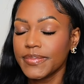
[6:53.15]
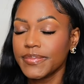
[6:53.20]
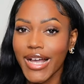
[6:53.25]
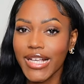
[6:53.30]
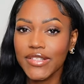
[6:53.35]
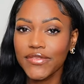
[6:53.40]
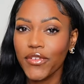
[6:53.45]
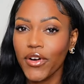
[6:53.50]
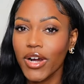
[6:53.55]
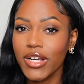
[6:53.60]

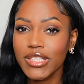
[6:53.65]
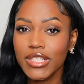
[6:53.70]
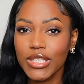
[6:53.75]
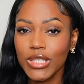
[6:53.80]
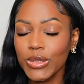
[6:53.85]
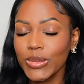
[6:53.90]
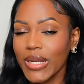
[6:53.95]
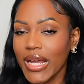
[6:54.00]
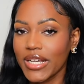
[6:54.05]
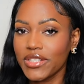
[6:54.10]
As far as
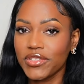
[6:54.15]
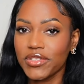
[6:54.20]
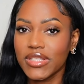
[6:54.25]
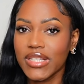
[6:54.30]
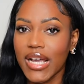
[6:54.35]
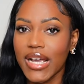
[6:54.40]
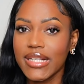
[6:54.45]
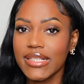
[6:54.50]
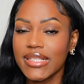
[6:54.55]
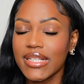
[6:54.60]
glute
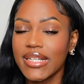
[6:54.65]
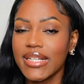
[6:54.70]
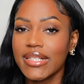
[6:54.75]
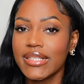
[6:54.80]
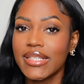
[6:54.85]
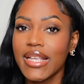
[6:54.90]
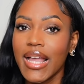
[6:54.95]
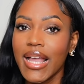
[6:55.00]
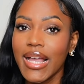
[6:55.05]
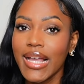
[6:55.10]

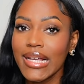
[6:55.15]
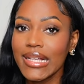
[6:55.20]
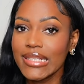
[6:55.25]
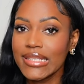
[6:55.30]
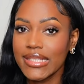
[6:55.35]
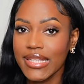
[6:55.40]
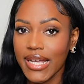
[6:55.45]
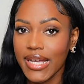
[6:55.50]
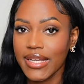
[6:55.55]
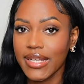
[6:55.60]
exercises,
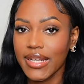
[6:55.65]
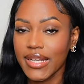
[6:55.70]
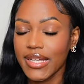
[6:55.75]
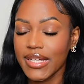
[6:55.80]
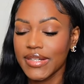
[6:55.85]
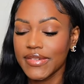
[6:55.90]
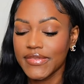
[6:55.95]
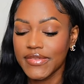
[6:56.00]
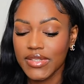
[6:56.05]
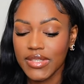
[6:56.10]

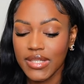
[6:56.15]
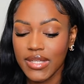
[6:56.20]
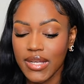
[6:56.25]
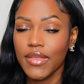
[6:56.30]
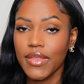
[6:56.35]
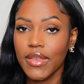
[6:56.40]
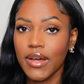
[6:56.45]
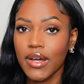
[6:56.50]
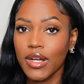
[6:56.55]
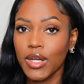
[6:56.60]
deadlift,
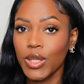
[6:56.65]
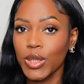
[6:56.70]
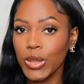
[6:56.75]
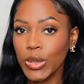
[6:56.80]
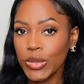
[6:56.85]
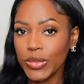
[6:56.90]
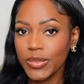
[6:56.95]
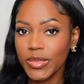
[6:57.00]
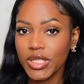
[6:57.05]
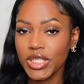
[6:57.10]
the
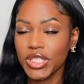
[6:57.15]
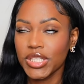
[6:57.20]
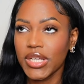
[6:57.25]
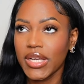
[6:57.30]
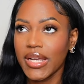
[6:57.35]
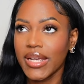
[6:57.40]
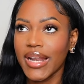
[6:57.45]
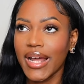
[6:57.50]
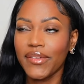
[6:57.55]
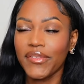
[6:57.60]
glute
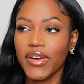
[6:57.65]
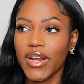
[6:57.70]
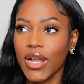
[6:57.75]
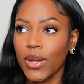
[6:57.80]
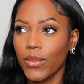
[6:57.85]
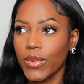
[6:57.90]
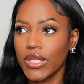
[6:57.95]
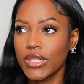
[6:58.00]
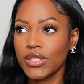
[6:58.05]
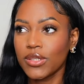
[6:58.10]
machine, I
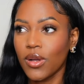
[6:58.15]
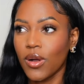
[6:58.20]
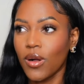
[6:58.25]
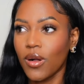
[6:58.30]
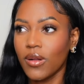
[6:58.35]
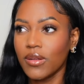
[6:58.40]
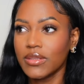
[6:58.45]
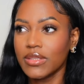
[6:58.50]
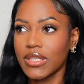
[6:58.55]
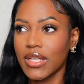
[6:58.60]
forget what it's
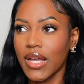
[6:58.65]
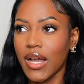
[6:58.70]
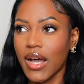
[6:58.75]
called.